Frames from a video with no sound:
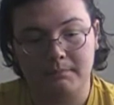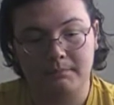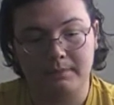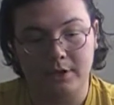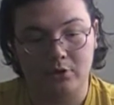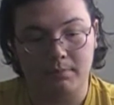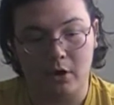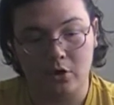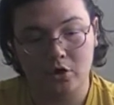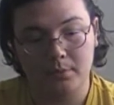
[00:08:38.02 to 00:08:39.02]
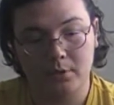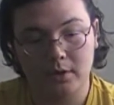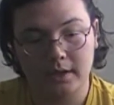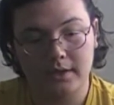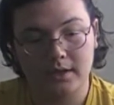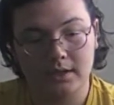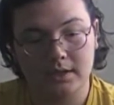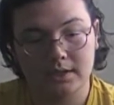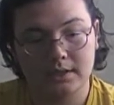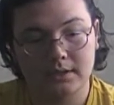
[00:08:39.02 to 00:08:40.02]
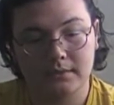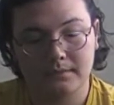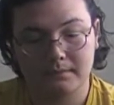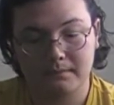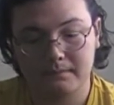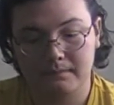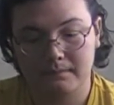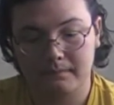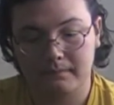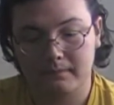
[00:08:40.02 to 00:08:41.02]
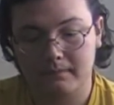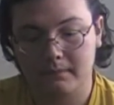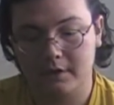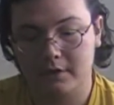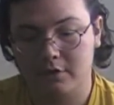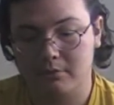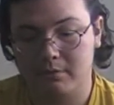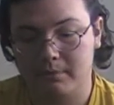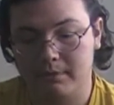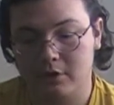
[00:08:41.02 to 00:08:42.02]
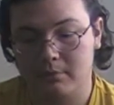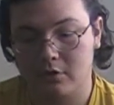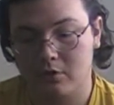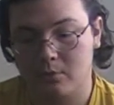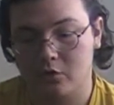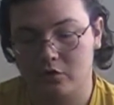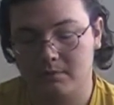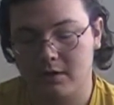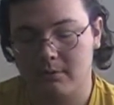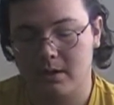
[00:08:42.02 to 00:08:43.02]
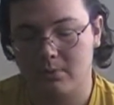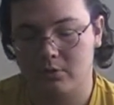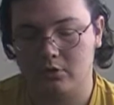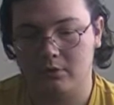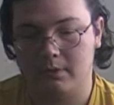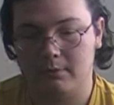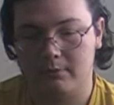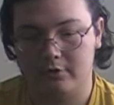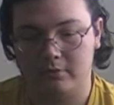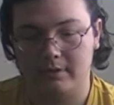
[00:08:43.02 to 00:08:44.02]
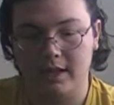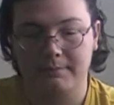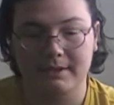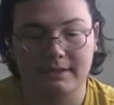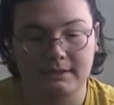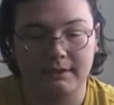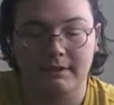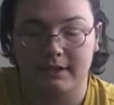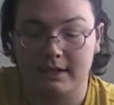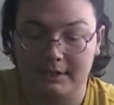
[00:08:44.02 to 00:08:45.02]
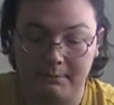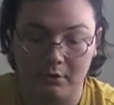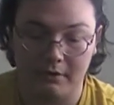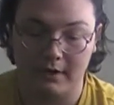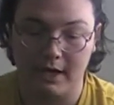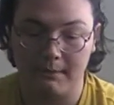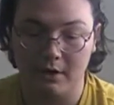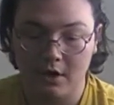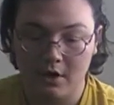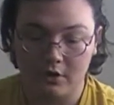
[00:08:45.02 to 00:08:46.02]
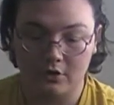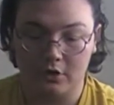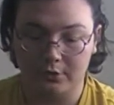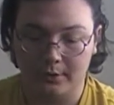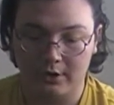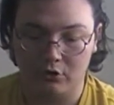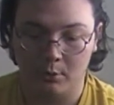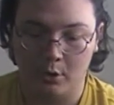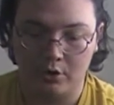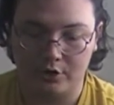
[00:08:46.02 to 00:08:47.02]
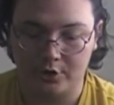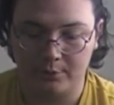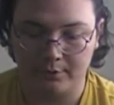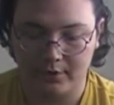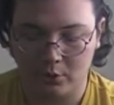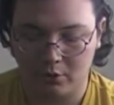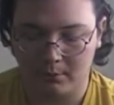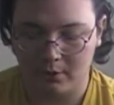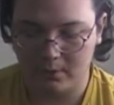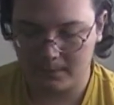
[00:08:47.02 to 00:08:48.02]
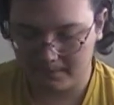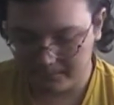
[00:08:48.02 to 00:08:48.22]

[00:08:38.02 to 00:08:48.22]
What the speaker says: Peter Parker mode, I think it is. It's either Peter Parker mode or Spider-Man mode, I don't remember for sure. But that's basically the easy mode of the game. There's also hero mode and superhero mode.